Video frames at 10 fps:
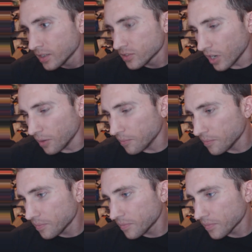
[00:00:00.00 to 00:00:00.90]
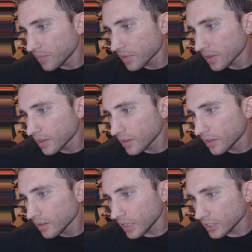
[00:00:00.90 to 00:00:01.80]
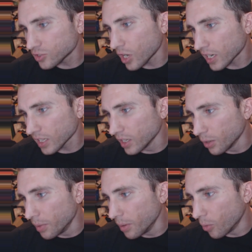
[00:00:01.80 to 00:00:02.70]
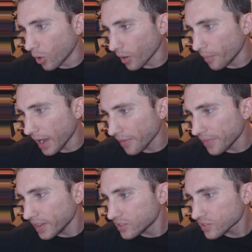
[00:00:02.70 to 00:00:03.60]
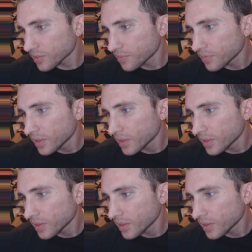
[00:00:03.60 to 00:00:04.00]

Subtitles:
So, let's talk a little bit more about this.